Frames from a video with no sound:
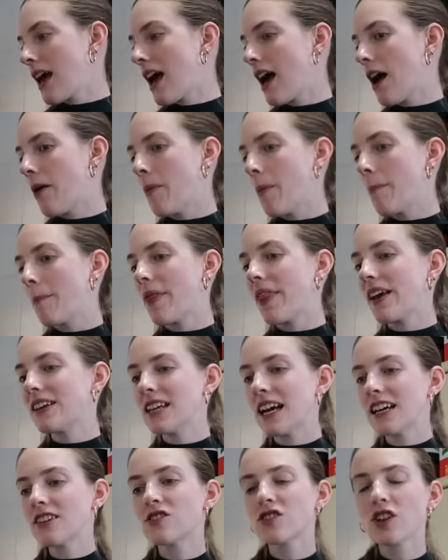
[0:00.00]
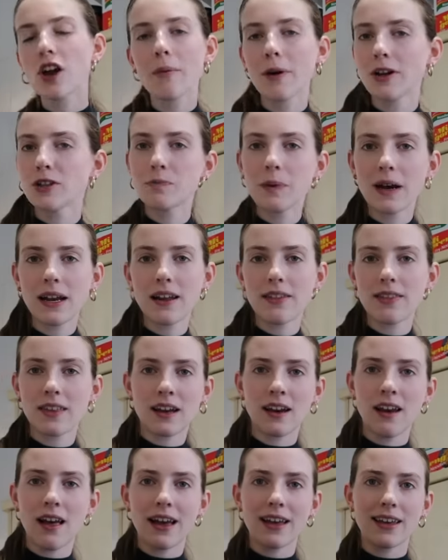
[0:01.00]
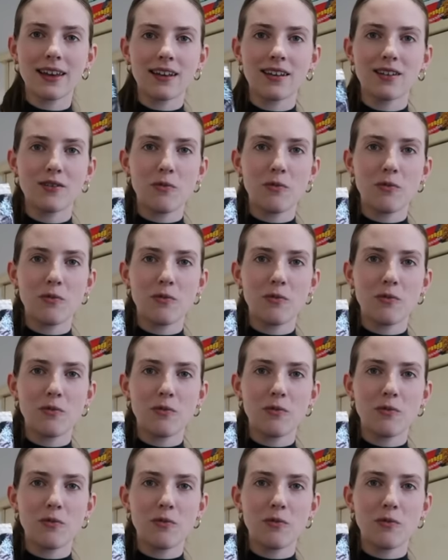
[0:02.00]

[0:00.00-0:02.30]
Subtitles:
But they taste so much better than like